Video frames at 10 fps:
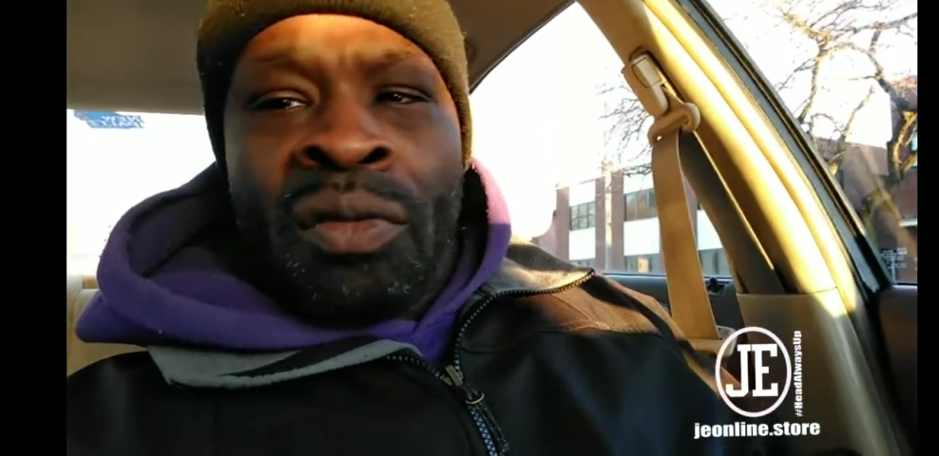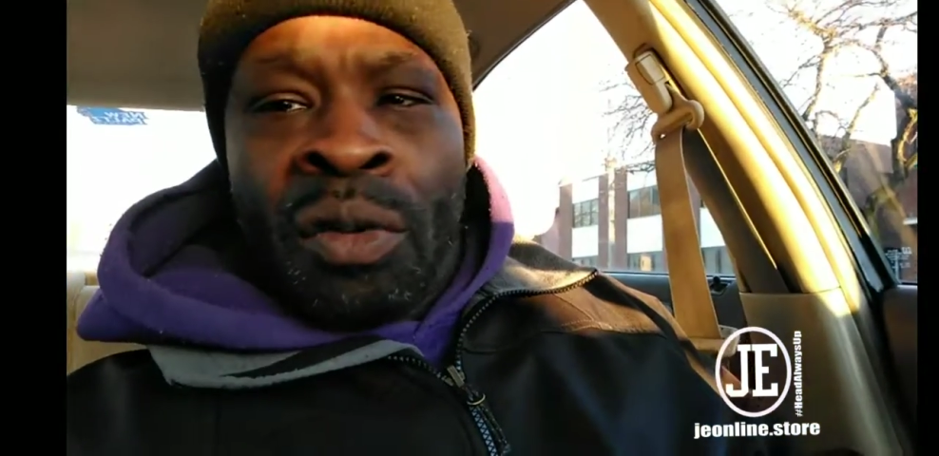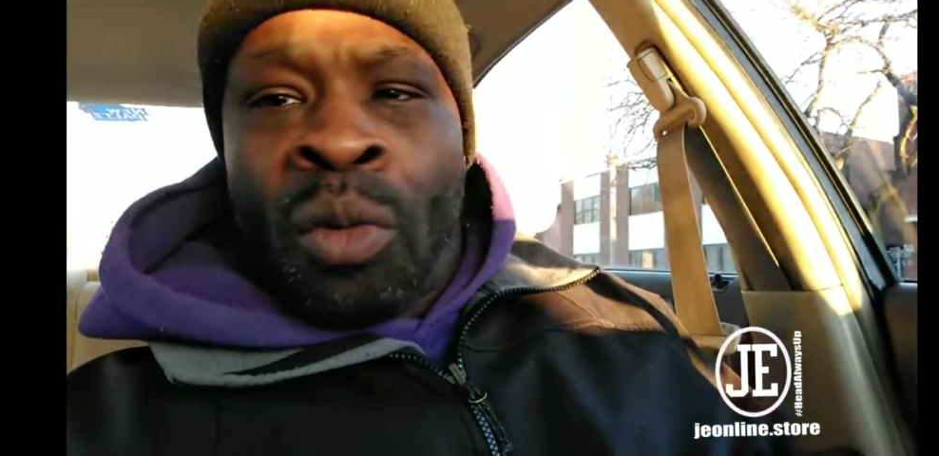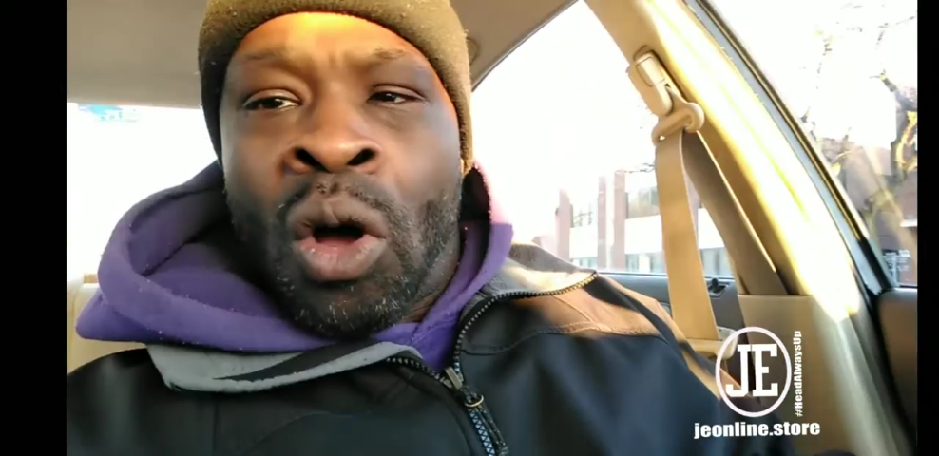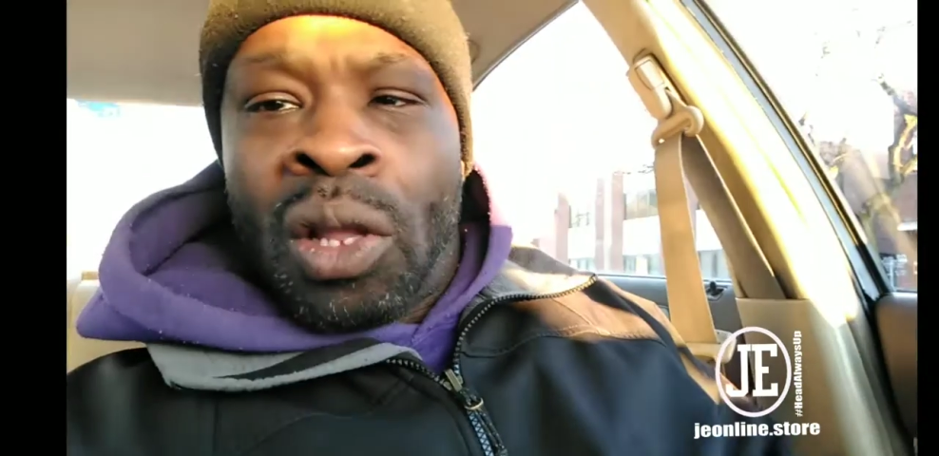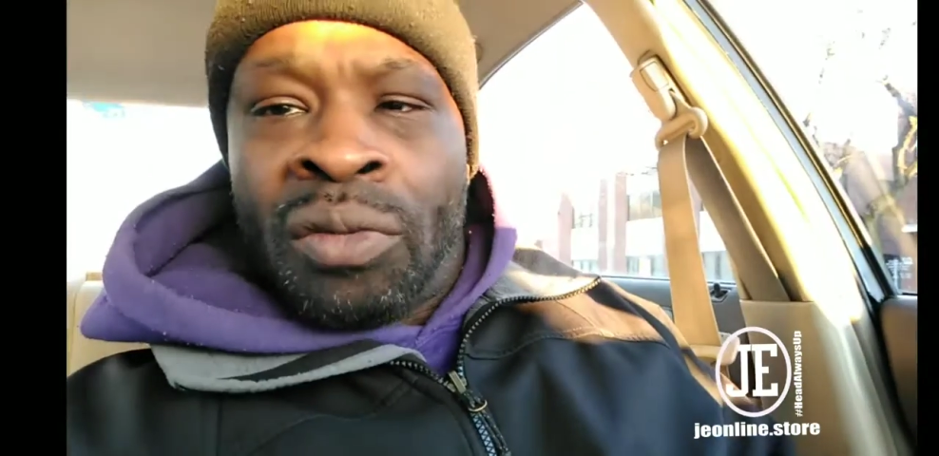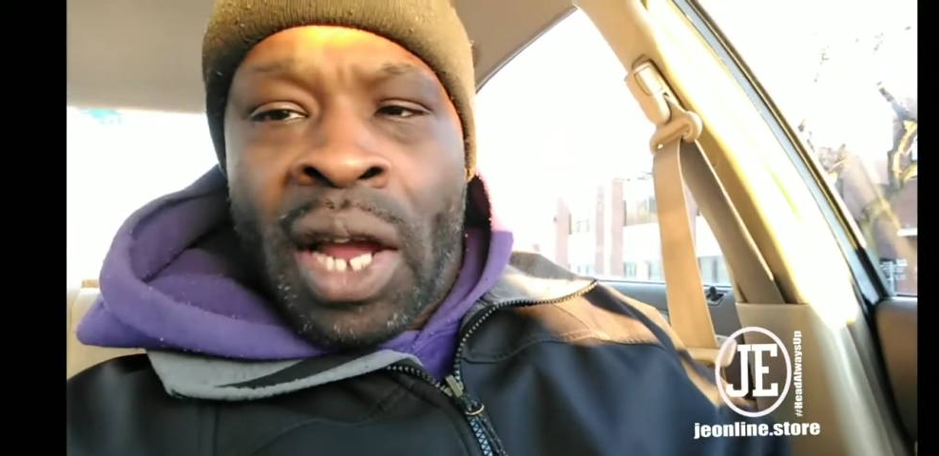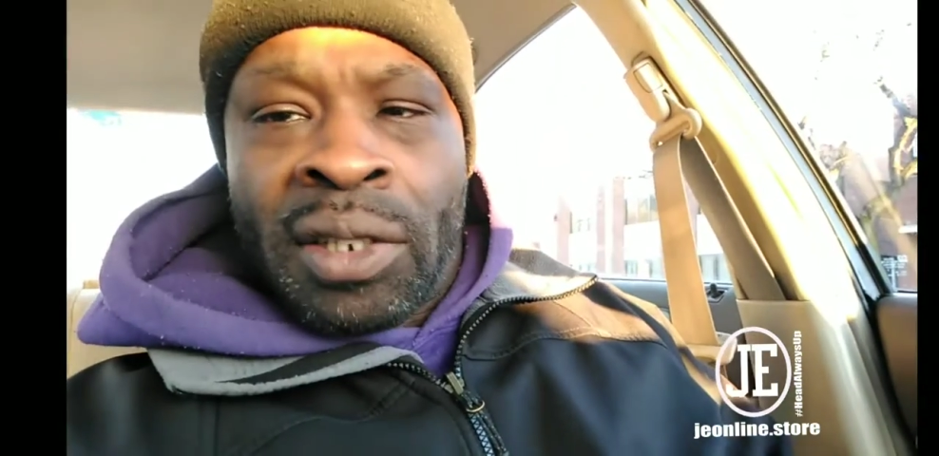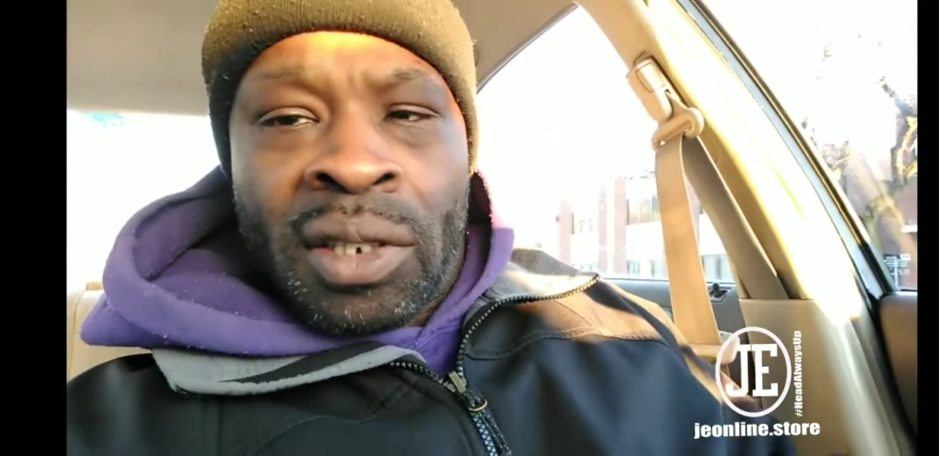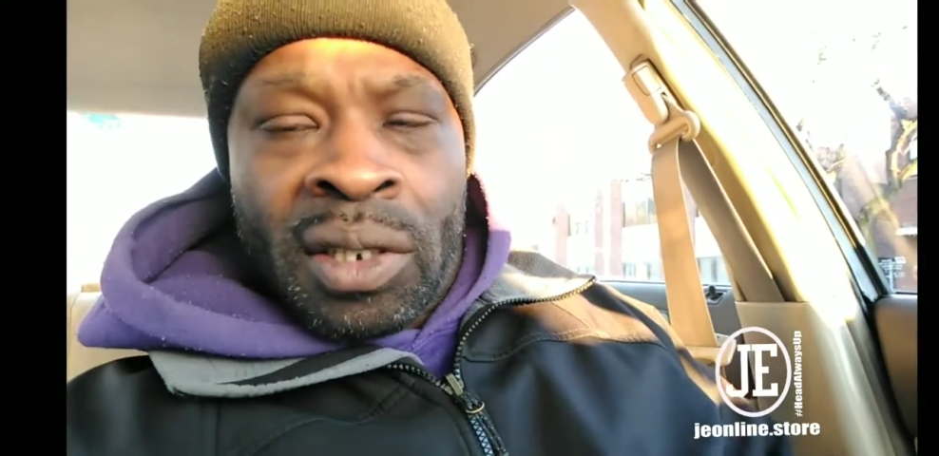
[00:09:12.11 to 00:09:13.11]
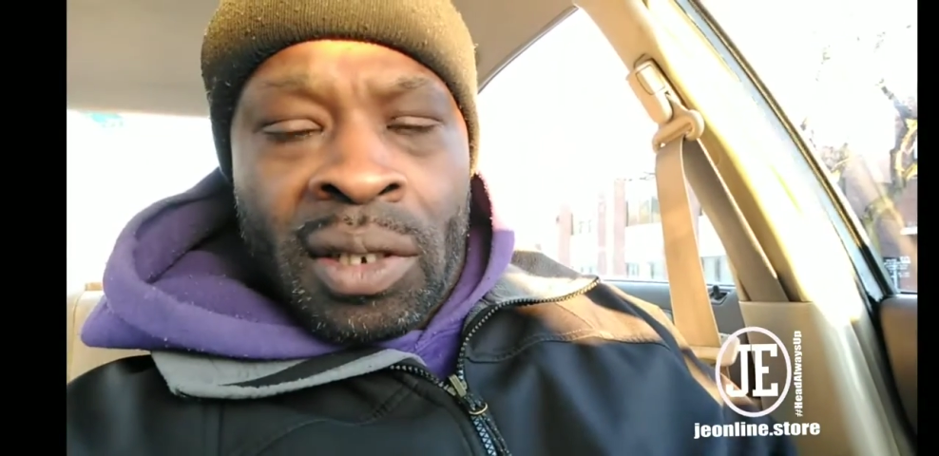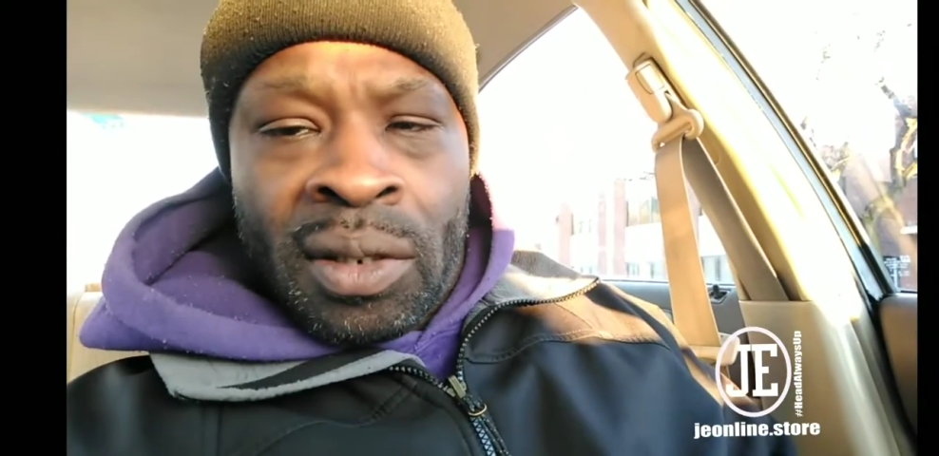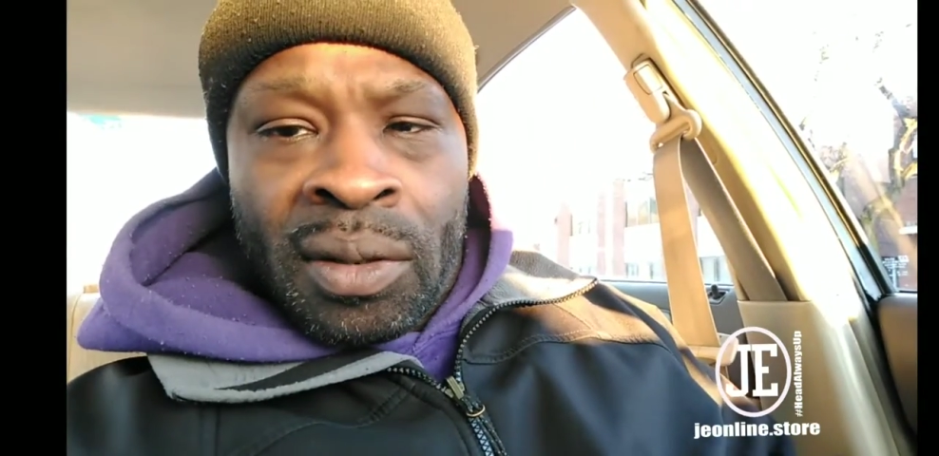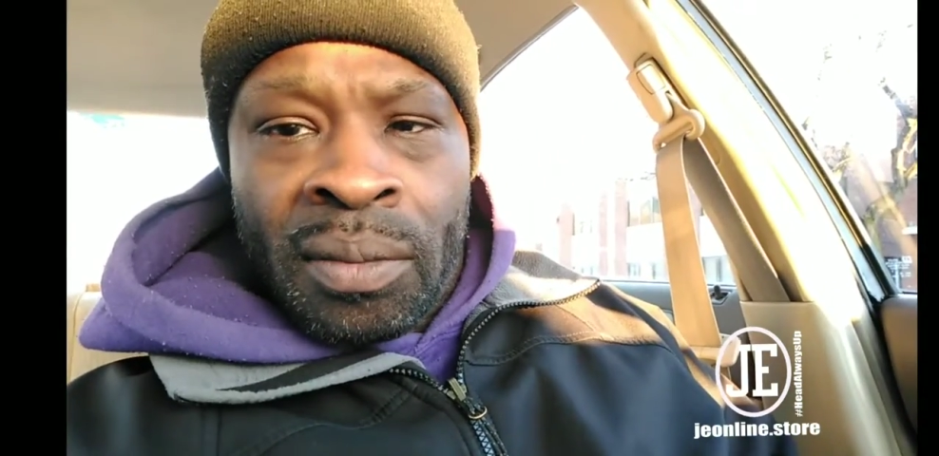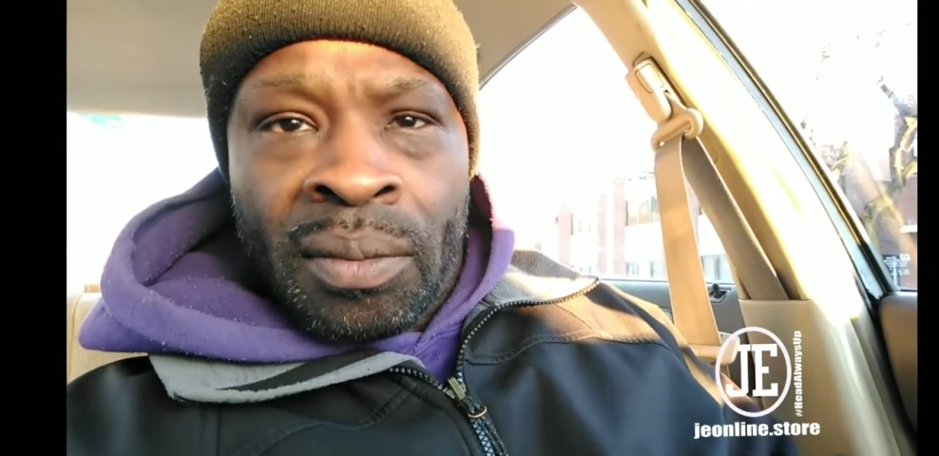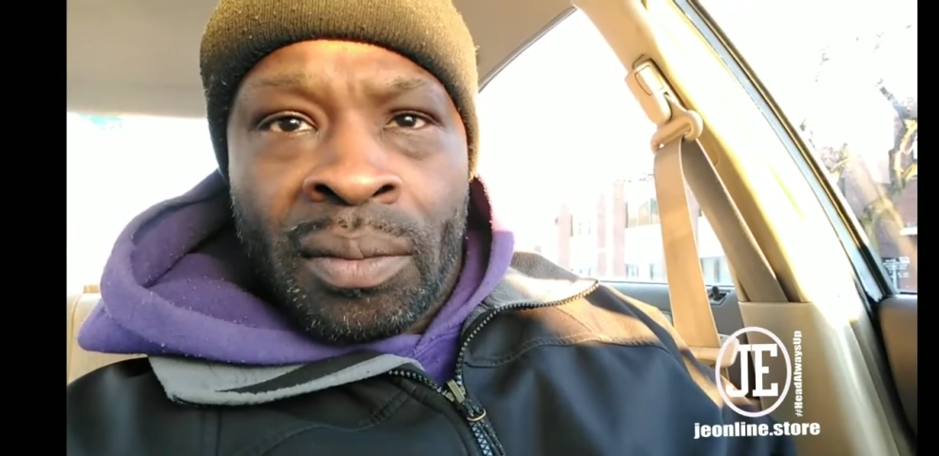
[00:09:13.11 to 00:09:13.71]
from all unrighteousness.